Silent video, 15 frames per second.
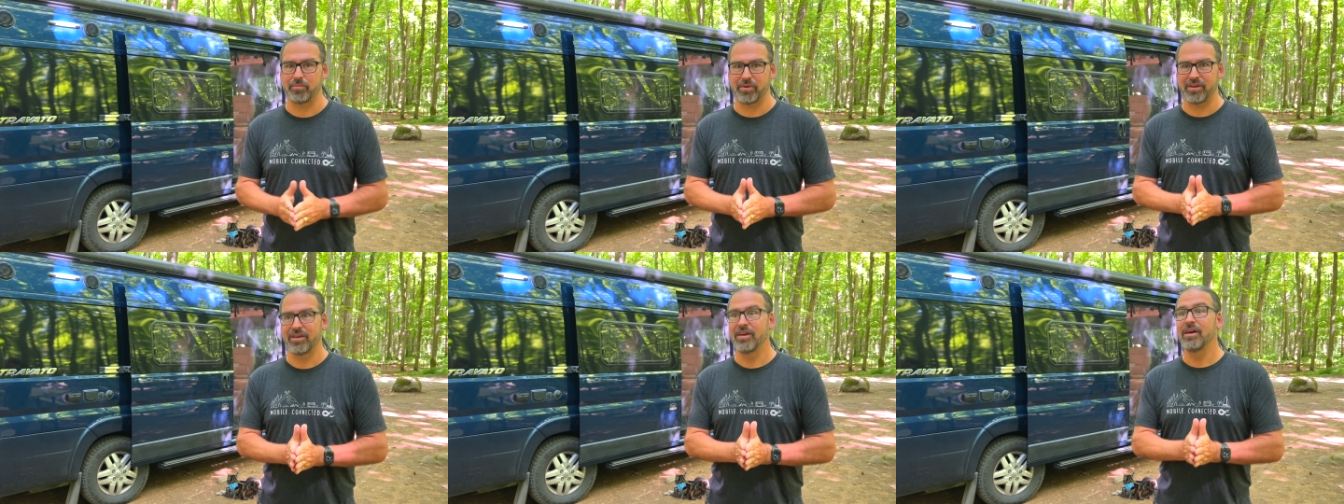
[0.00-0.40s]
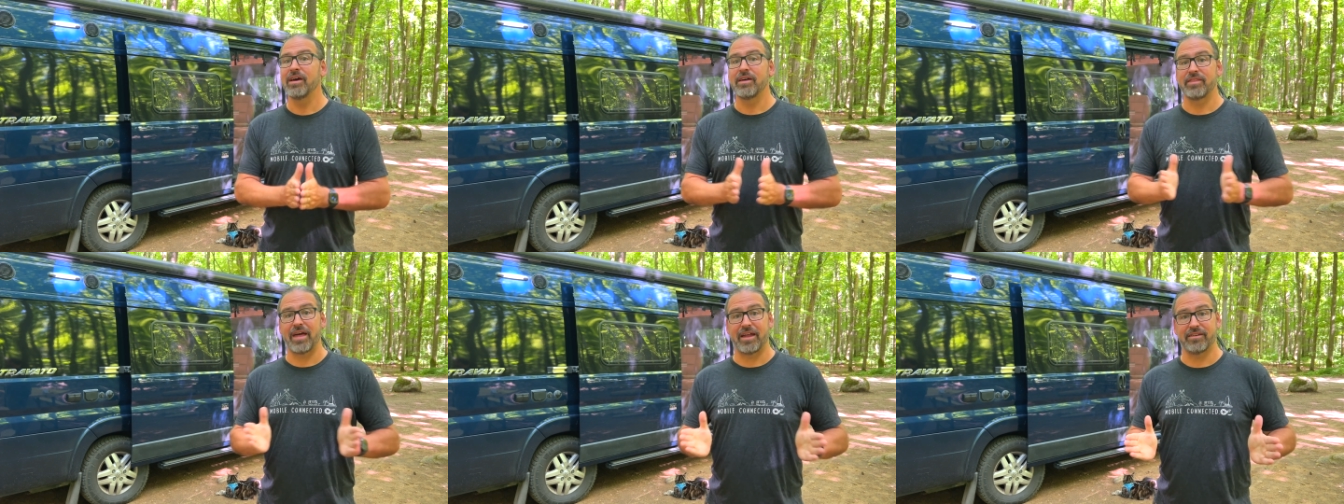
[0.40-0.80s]
But
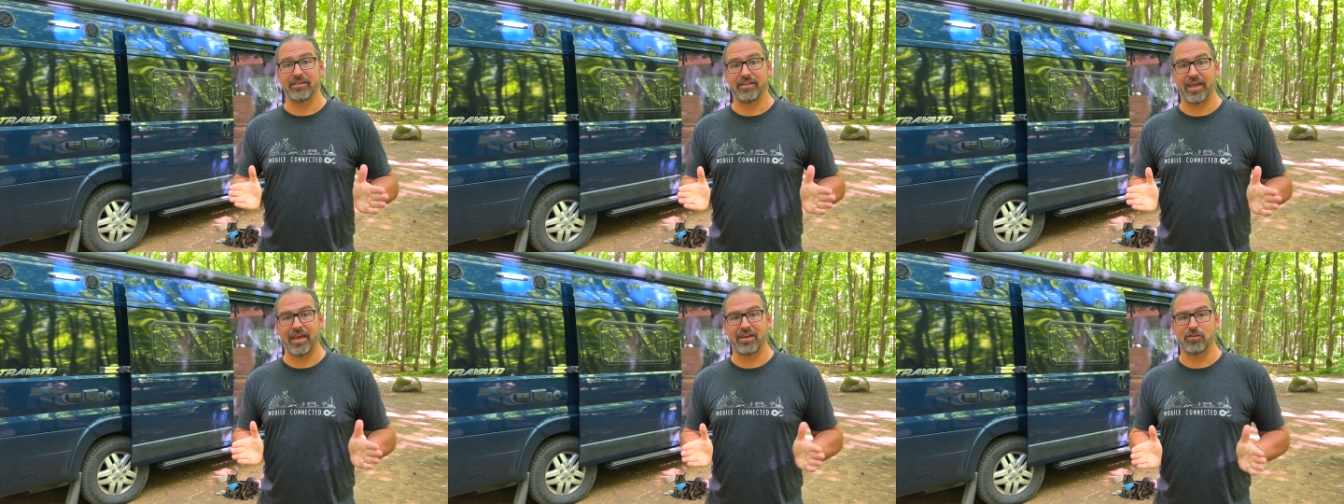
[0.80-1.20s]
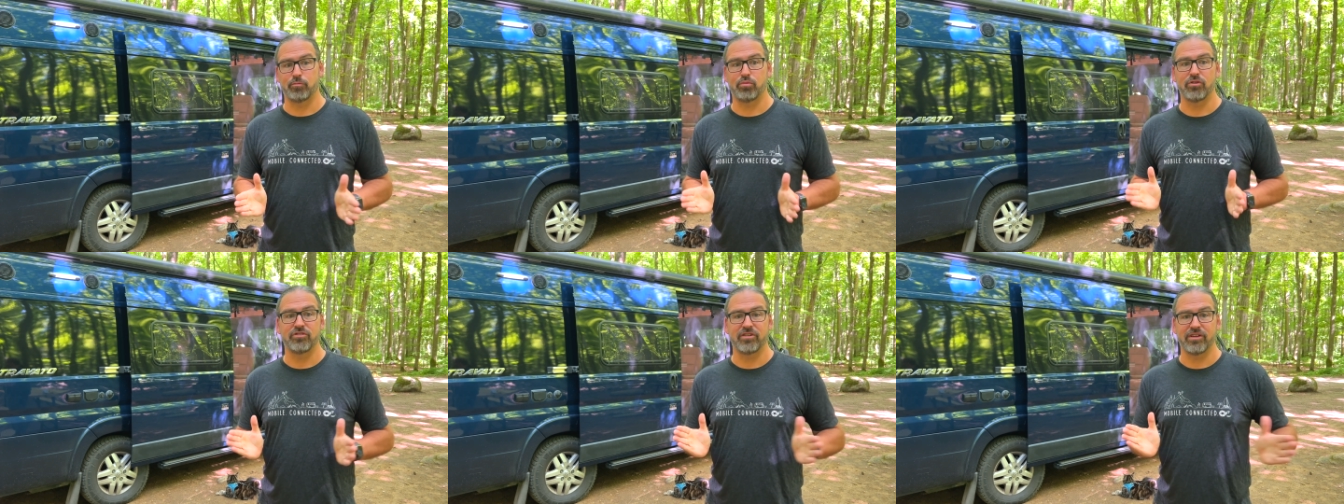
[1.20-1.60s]
that delay is
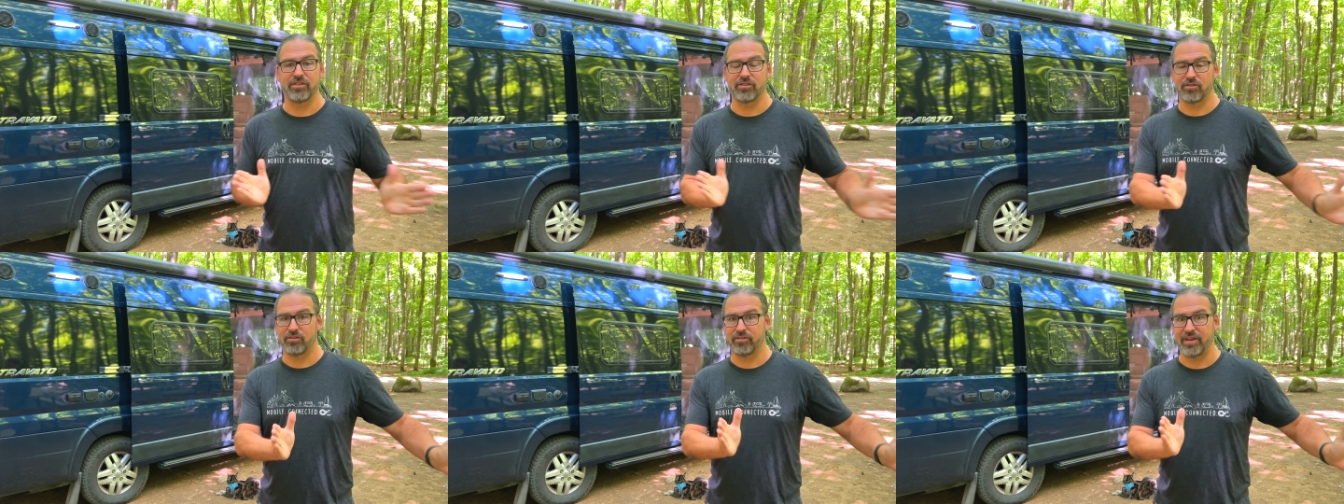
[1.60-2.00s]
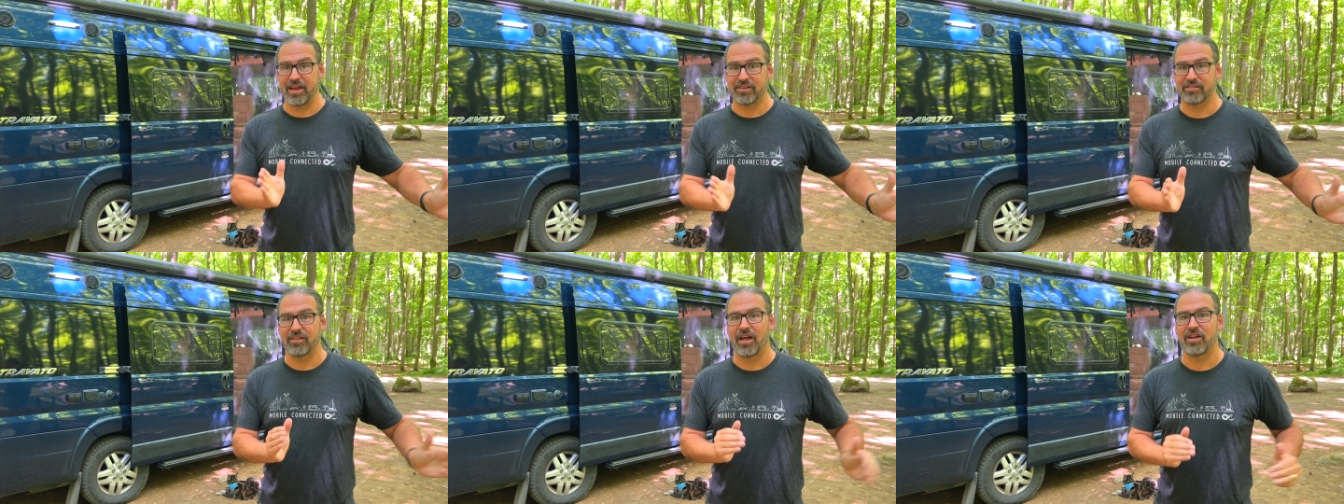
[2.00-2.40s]
pushing their
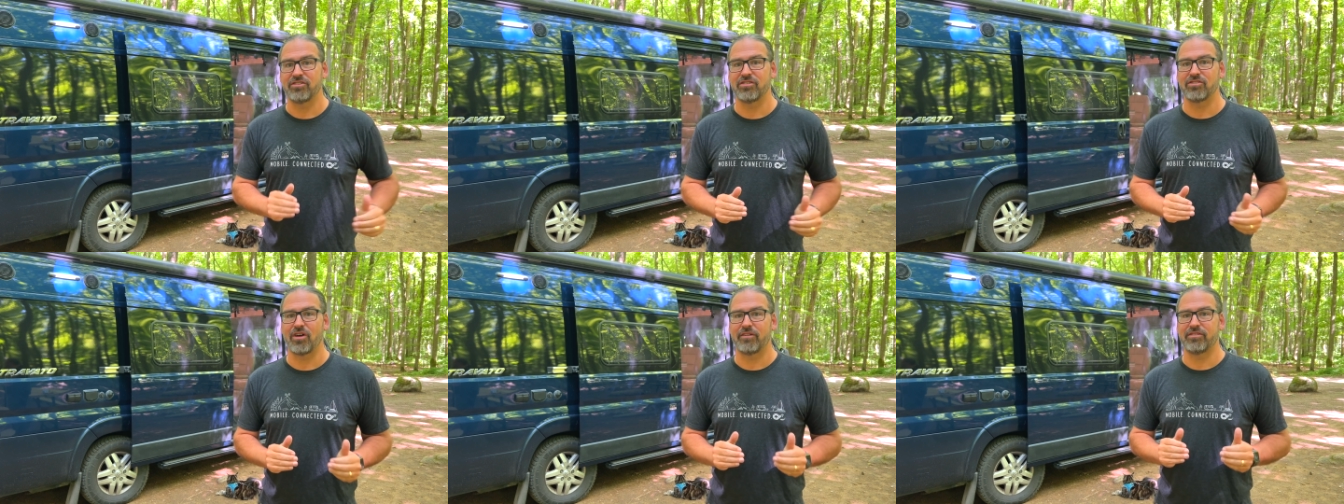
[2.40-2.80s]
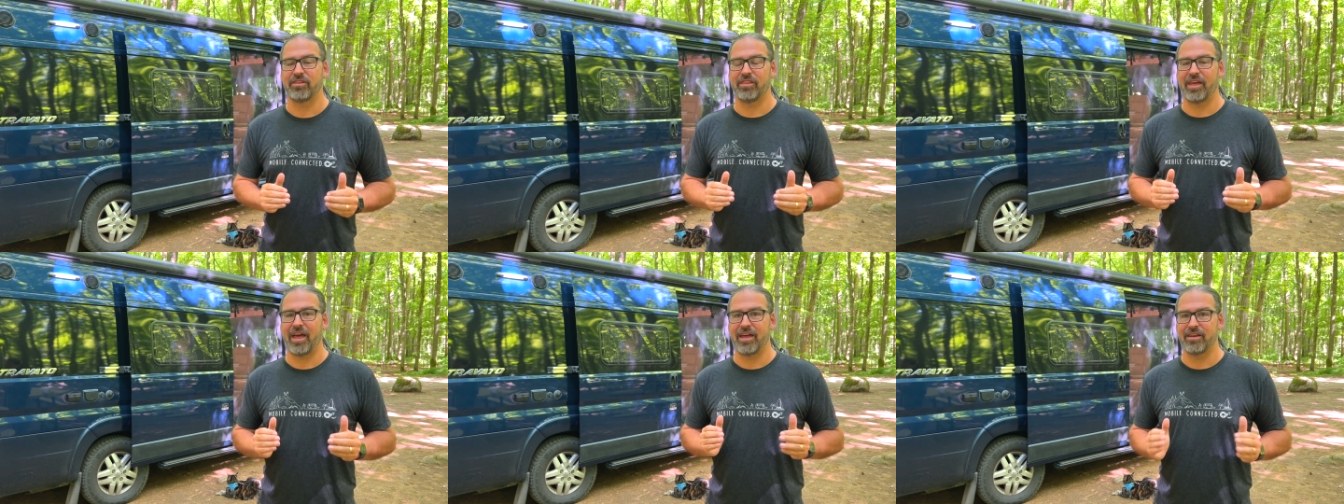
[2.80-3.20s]
next launches off till
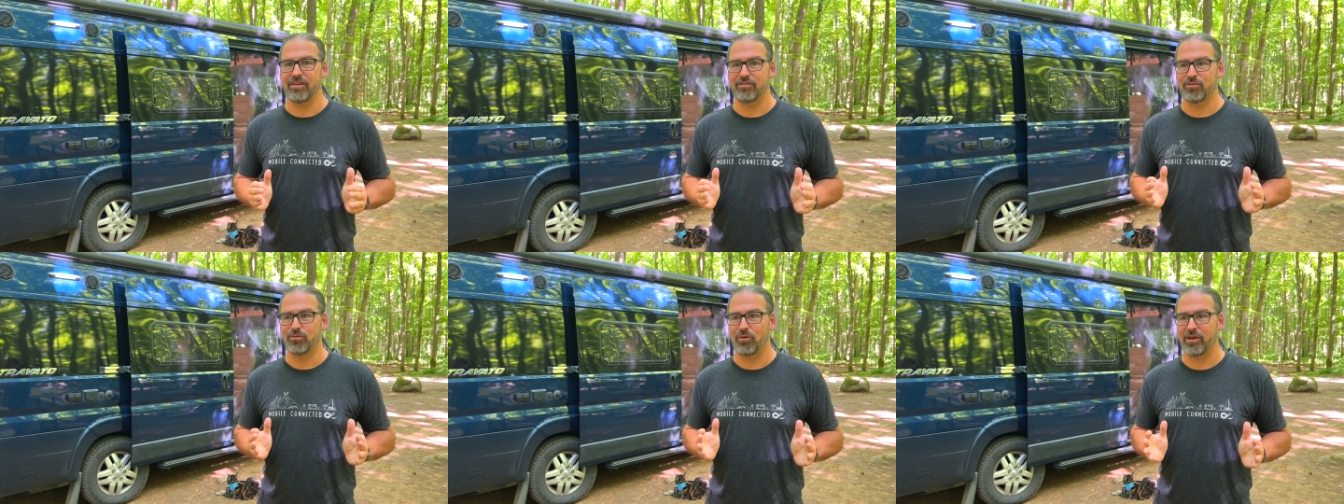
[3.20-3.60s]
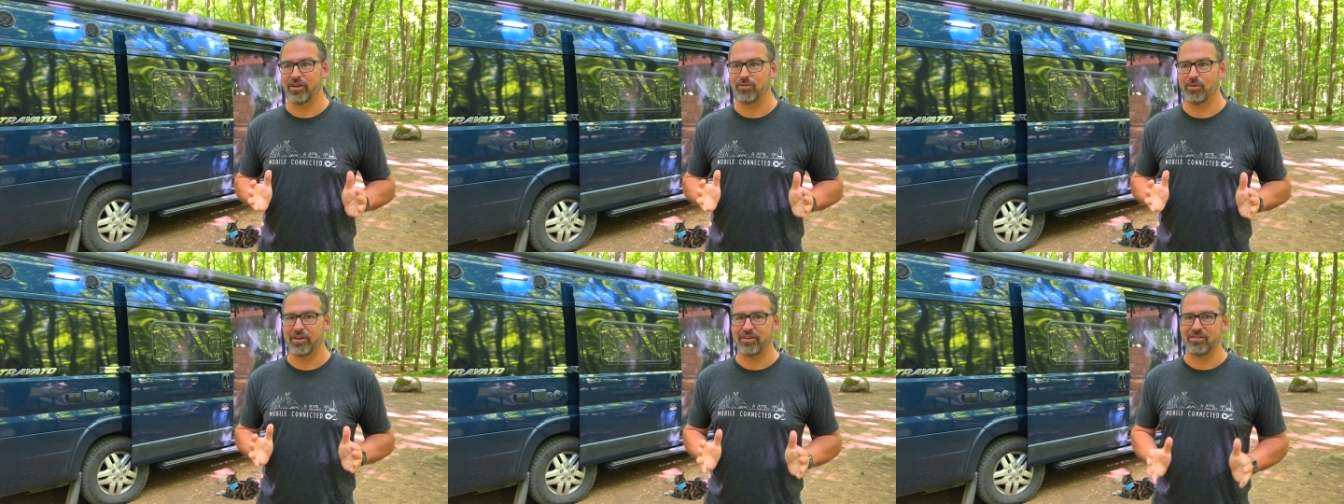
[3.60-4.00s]
the end of
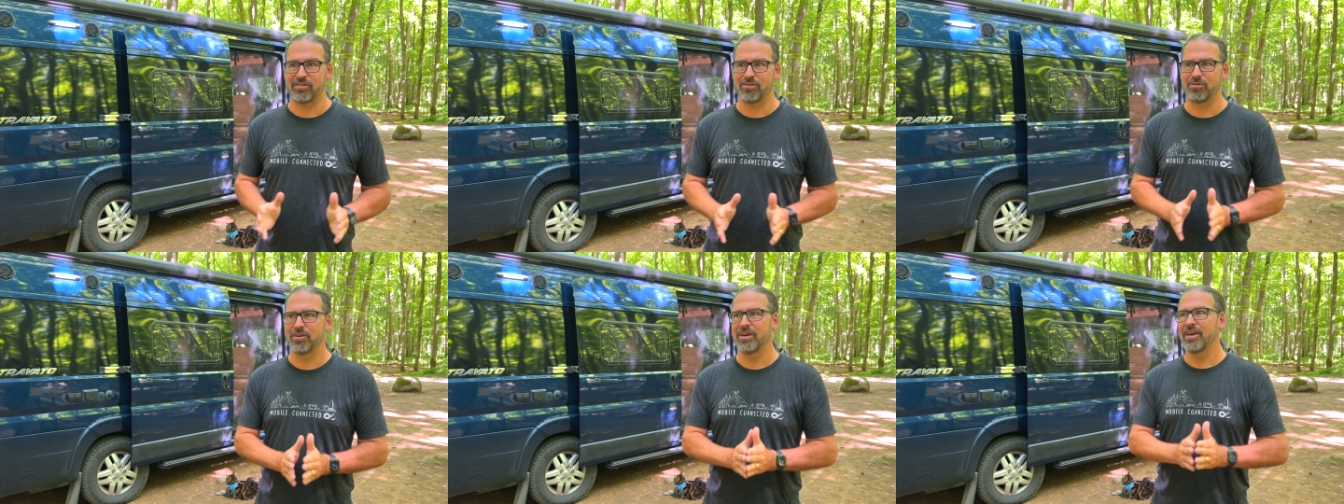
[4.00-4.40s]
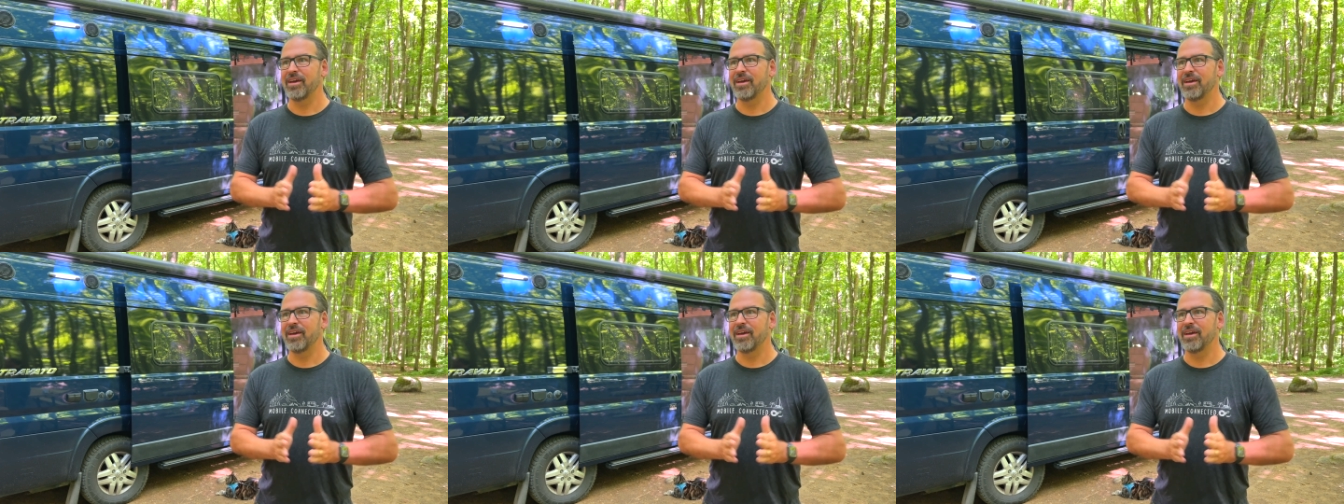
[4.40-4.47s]
2022.